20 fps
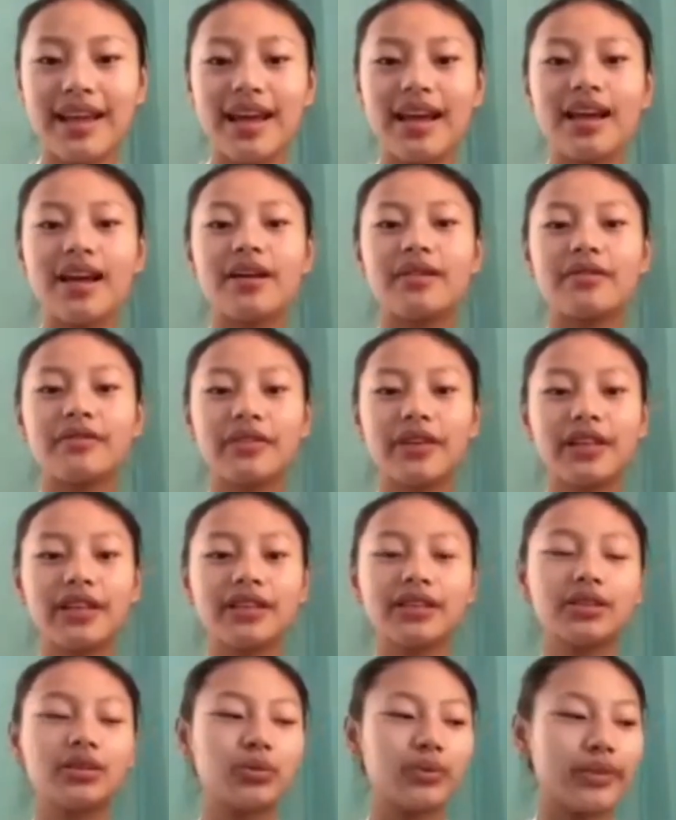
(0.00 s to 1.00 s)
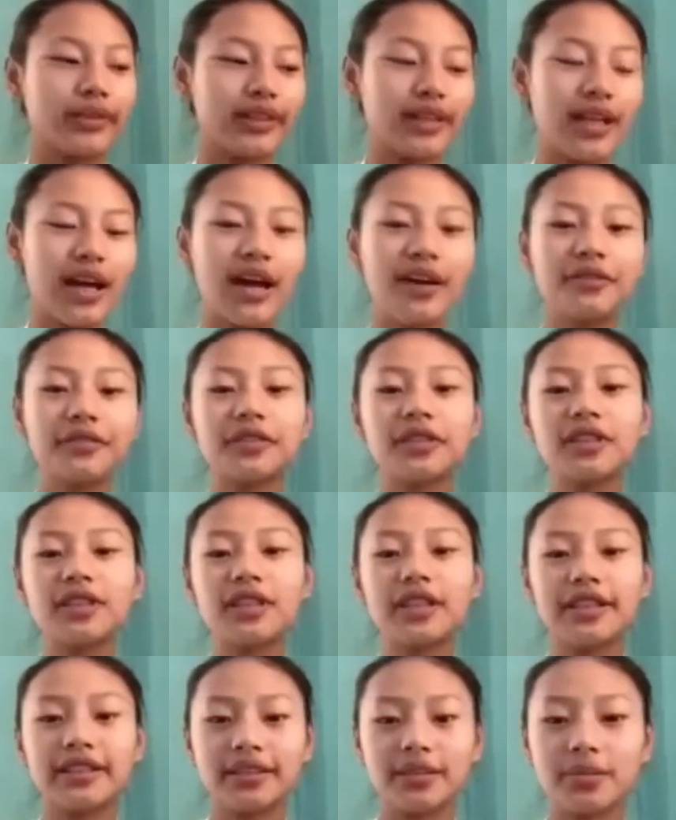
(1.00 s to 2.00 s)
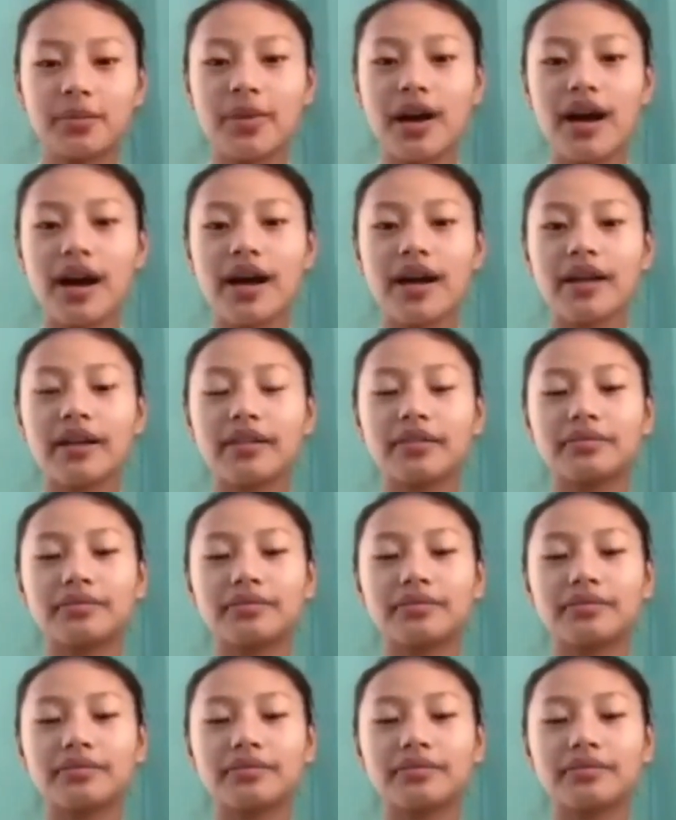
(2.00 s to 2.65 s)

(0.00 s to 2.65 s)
filled with laughter and smile.